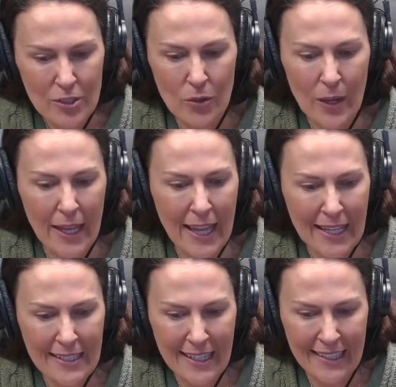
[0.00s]
So I
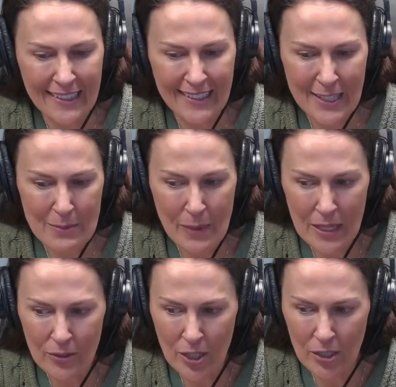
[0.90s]
had
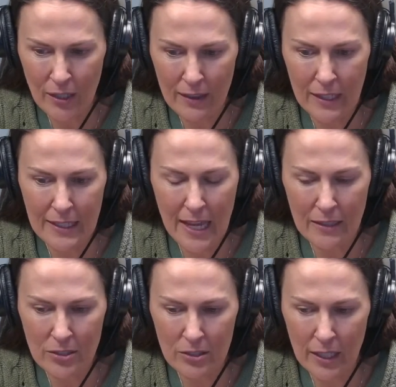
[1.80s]
emailed her, I think,
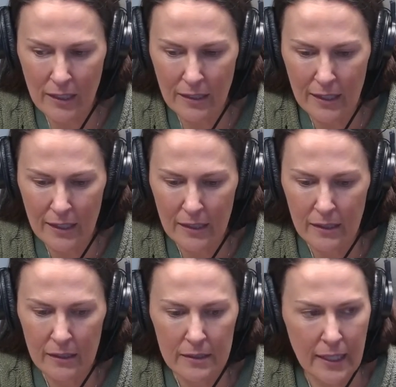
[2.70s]
yesterday,
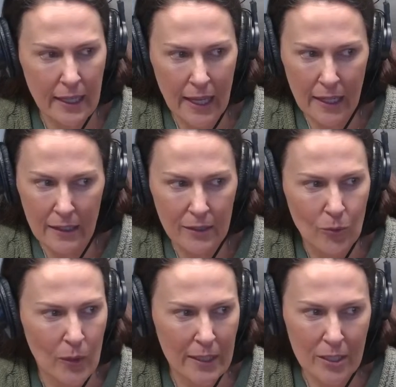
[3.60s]
saying, hey,
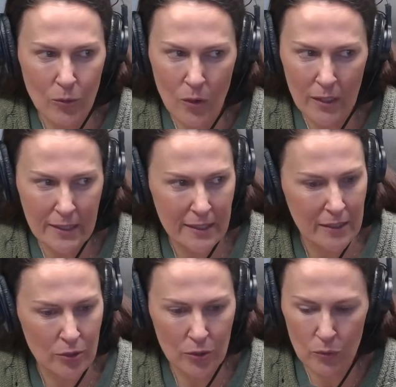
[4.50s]
1-year warranty.
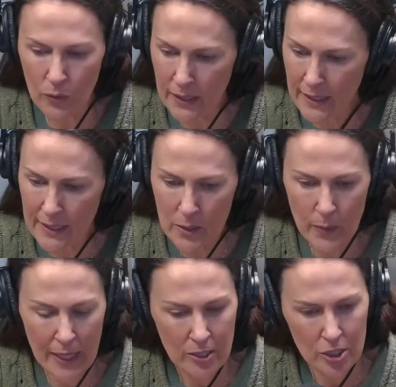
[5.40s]
Do you want an
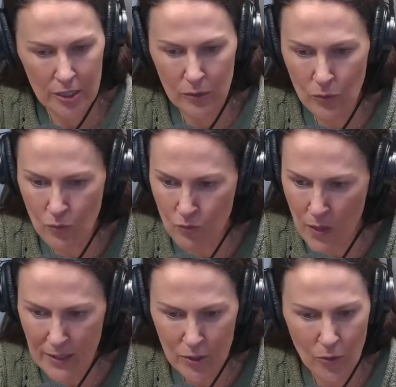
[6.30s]
inspection?
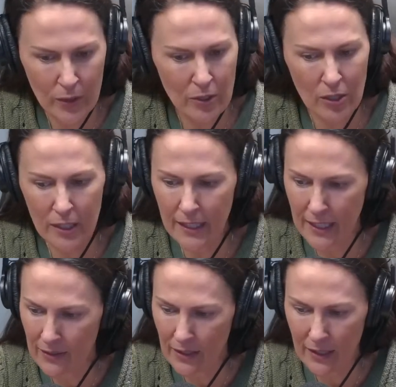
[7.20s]
What's going on?
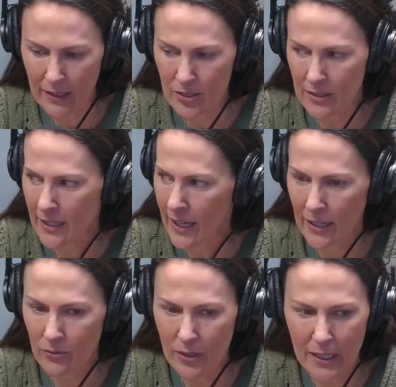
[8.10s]
And she's like, I
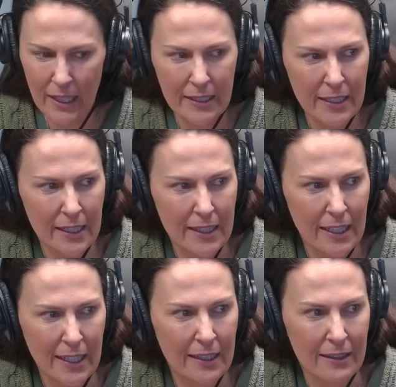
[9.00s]
don't think I need
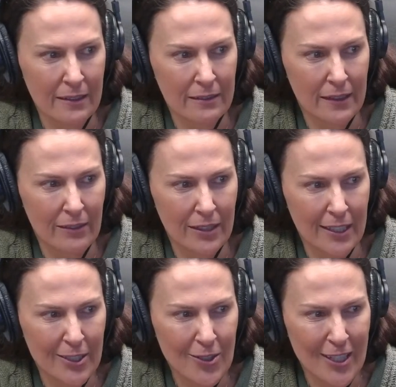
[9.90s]
anything. Everything
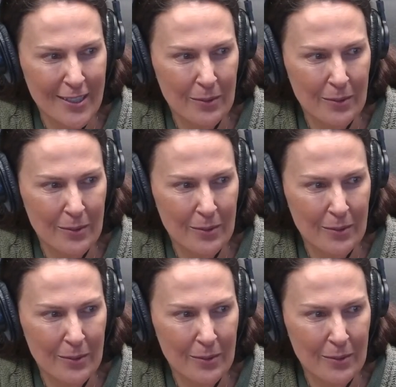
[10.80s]
is awesome.